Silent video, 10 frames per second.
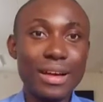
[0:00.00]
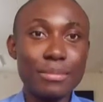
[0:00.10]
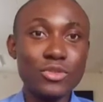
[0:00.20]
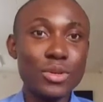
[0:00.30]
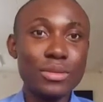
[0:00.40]

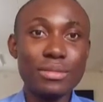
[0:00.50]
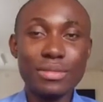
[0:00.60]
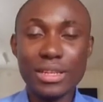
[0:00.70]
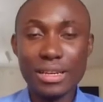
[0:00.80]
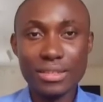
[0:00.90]
I'm sure
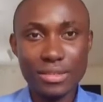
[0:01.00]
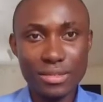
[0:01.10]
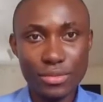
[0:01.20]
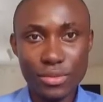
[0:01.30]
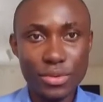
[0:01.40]
he
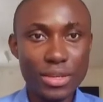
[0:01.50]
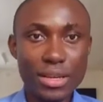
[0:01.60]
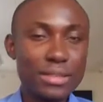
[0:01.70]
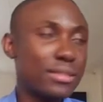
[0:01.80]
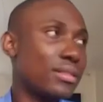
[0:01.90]

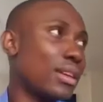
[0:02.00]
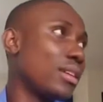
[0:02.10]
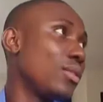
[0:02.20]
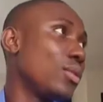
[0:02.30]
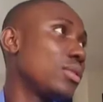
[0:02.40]
hasn't
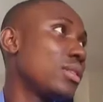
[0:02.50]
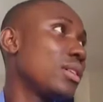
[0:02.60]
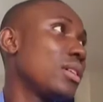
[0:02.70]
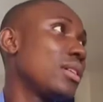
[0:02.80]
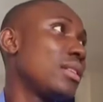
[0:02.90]
taken note
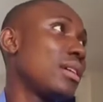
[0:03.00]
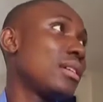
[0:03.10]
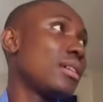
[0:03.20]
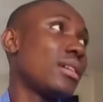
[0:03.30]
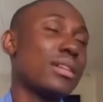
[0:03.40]
that
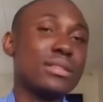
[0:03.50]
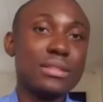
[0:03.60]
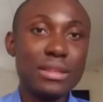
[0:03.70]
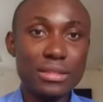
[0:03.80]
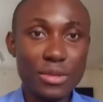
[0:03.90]
I
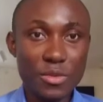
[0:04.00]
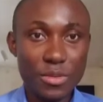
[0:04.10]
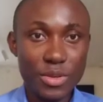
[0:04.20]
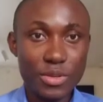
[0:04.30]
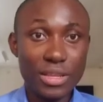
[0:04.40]
sneaked away,
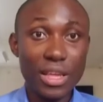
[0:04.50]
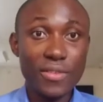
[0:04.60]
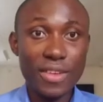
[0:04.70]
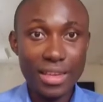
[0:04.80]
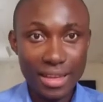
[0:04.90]
because
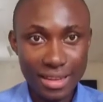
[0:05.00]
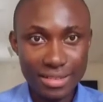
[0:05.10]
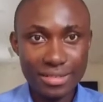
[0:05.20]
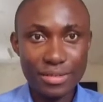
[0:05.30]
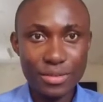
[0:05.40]
if he had,